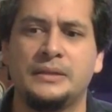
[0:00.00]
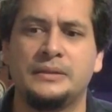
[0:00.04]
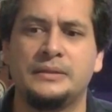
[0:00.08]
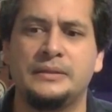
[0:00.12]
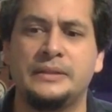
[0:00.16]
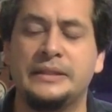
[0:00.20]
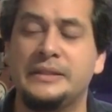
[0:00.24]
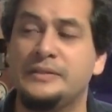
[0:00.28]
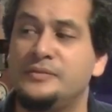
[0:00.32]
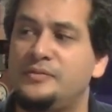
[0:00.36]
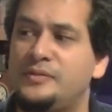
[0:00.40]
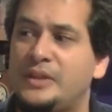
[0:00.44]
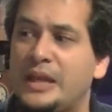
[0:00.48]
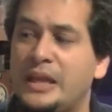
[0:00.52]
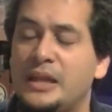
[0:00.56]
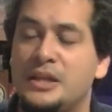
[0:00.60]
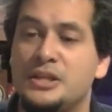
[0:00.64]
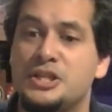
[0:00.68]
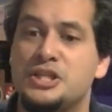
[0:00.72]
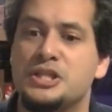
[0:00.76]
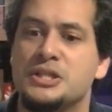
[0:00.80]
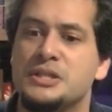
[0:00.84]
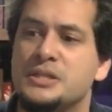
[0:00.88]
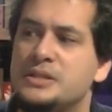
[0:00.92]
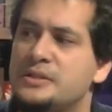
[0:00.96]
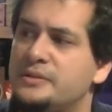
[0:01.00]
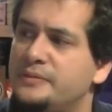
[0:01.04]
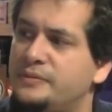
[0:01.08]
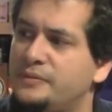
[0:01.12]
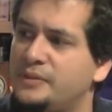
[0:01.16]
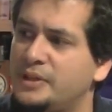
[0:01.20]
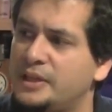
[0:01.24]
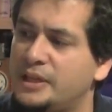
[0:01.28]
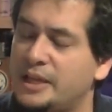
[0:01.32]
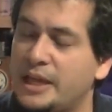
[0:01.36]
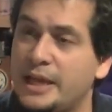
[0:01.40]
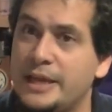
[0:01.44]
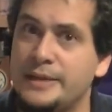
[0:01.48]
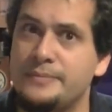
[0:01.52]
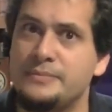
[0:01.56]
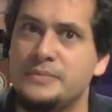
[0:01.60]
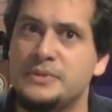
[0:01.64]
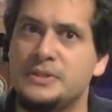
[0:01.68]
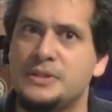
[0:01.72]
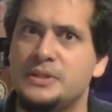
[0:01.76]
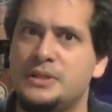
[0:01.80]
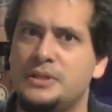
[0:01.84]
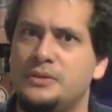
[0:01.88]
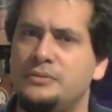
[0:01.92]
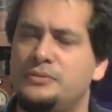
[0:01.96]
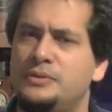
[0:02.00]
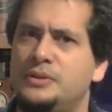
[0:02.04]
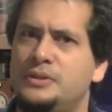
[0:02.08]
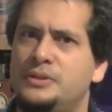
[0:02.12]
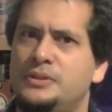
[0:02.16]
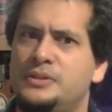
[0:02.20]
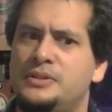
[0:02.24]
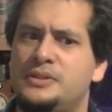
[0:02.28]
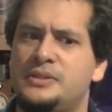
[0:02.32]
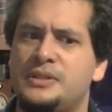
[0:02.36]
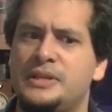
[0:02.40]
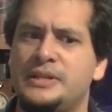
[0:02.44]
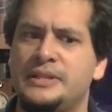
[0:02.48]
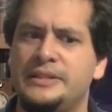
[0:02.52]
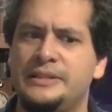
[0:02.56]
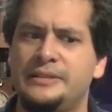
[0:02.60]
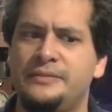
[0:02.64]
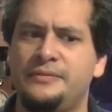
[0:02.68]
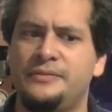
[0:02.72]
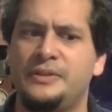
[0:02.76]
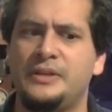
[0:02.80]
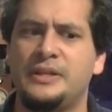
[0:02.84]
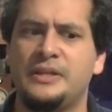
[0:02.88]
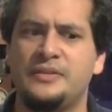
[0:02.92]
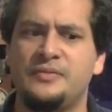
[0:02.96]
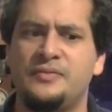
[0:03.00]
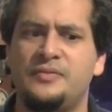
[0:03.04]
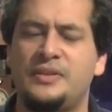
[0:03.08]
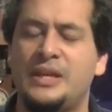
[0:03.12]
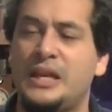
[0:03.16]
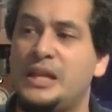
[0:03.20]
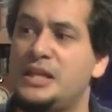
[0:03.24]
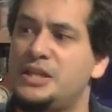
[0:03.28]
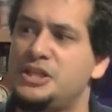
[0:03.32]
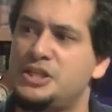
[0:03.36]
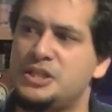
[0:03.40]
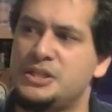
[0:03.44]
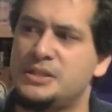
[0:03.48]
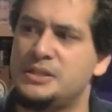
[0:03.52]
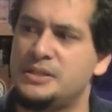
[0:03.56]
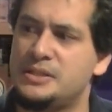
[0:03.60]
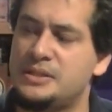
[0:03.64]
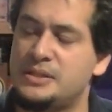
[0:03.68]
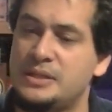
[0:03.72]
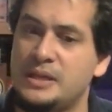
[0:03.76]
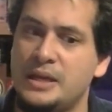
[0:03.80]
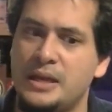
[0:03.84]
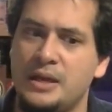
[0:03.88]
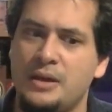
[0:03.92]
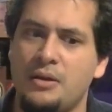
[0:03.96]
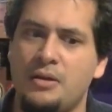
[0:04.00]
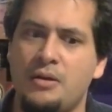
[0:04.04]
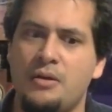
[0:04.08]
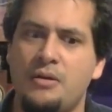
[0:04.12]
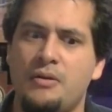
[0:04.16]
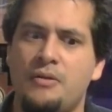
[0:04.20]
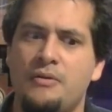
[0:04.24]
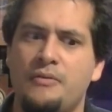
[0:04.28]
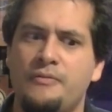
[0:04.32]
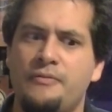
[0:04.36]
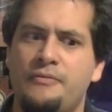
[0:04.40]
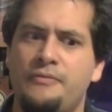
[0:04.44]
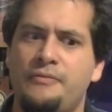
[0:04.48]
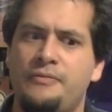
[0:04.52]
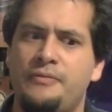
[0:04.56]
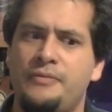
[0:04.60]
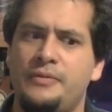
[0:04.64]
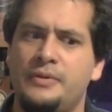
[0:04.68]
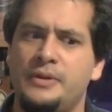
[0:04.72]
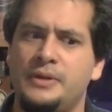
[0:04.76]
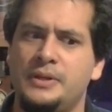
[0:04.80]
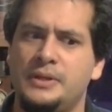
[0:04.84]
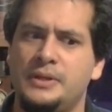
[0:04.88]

intelligence of the games, the scientific intelligence of